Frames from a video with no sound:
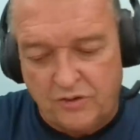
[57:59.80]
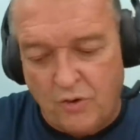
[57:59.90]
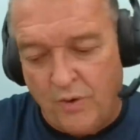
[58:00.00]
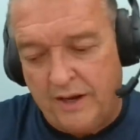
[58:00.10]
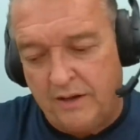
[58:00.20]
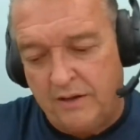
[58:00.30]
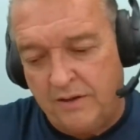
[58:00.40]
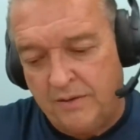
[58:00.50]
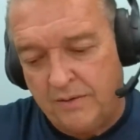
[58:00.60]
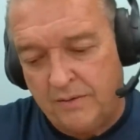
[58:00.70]
going
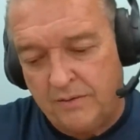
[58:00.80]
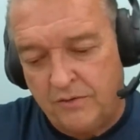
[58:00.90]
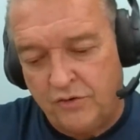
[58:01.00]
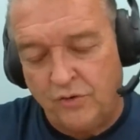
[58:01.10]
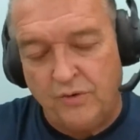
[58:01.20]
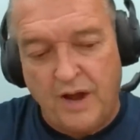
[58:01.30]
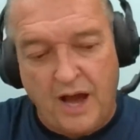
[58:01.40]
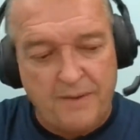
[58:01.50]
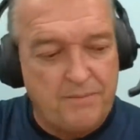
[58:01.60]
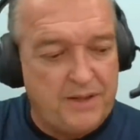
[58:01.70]
to
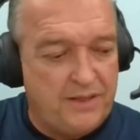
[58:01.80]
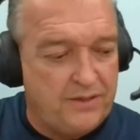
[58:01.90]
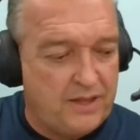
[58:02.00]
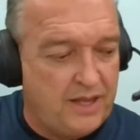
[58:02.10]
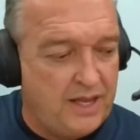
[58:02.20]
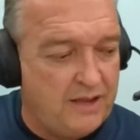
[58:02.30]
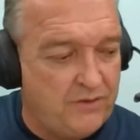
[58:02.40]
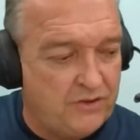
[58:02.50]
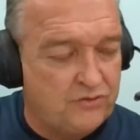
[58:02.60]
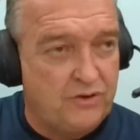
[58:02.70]
not be the king of
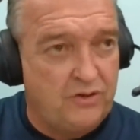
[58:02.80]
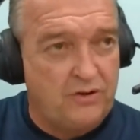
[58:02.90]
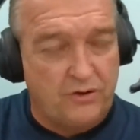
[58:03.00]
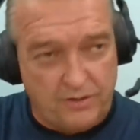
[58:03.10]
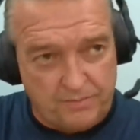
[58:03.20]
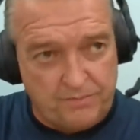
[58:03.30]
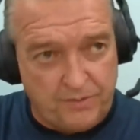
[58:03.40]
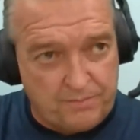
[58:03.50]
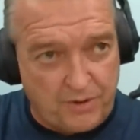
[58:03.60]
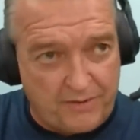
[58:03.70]
Israel or
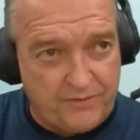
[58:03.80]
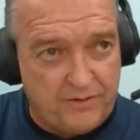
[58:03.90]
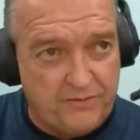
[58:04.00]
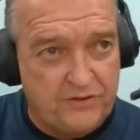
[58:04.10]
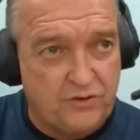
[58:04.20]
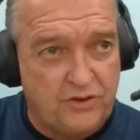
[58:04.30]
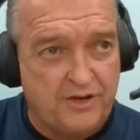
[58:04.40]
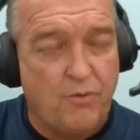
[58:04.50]
the prophet of Israel